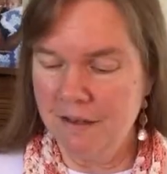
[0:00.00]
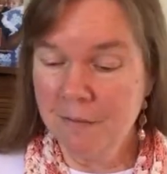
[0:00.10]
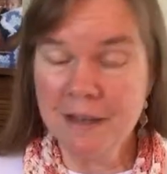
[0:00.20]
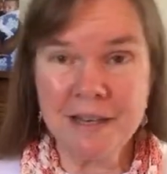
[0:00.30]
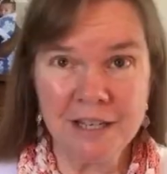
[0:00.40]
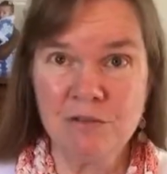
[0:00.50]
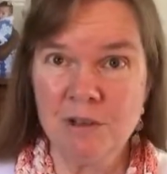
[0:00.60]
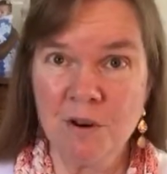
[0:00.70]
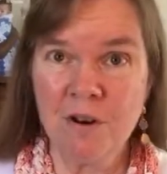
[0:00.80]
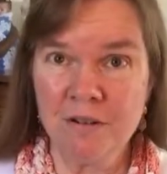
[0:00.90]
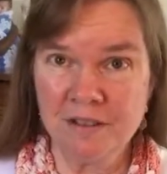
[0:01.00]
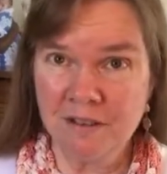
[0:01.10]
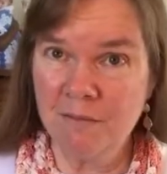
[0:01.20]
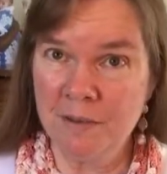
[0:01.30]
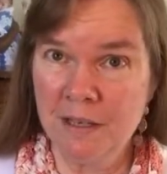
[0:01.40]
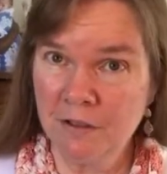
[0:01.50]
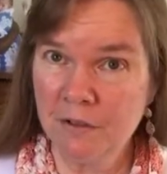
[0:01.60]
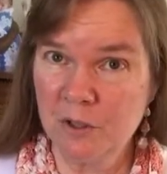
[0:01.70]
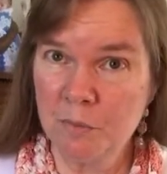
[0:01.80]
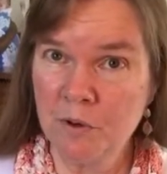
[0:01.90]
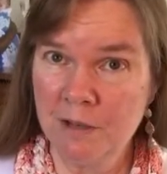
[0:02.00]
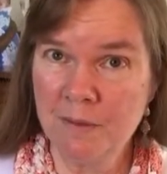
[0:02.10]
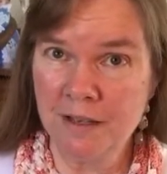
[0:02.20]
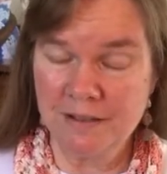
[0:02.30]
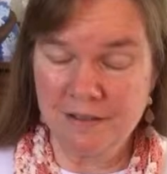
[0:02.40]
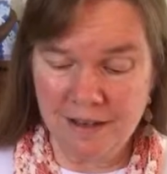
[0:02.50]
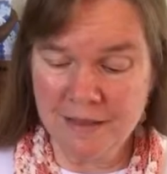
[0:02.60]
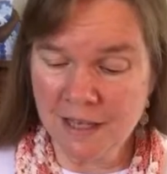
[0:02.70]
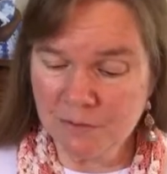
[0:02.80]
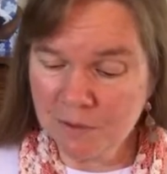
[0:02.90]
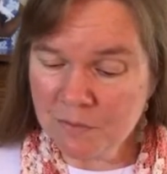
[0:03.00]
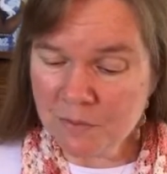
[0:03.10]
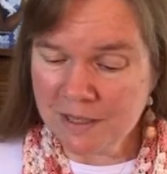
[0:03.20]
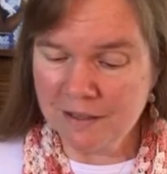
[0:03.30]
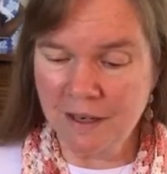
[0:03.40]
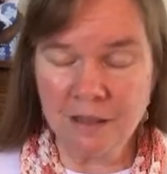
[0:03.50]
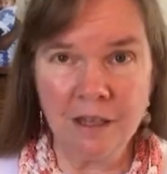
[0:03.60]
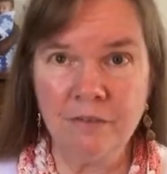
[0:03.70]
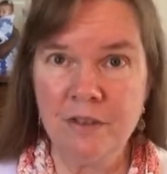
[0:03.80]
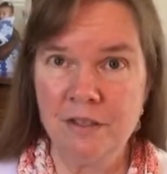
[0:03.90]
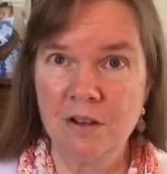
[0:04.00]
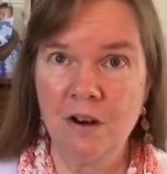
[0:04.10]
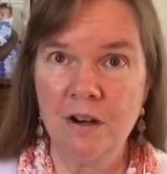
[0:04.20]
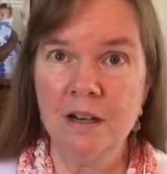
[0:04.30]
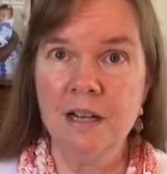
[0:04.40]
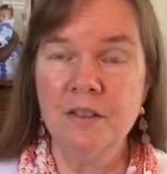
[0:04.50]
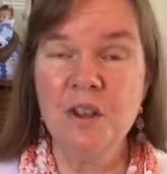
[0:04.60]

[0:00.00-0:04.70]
my next dream car is going to be a little sporty Mazda, and that's one reason I love this car.